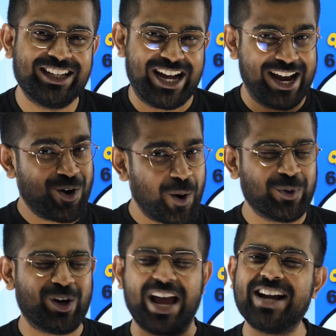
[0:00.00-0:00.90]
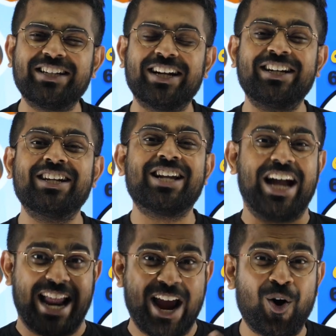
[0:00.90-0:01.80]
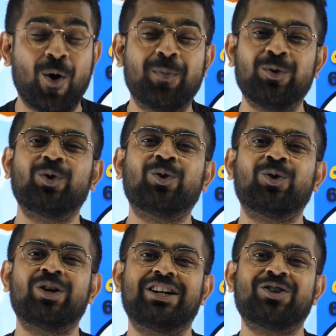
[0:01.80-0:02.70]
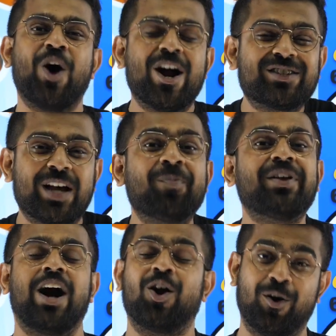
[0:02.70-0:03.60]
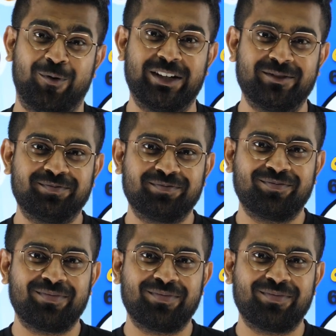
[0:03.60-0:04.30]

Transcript: I hope you liked it and I hope you got something out of it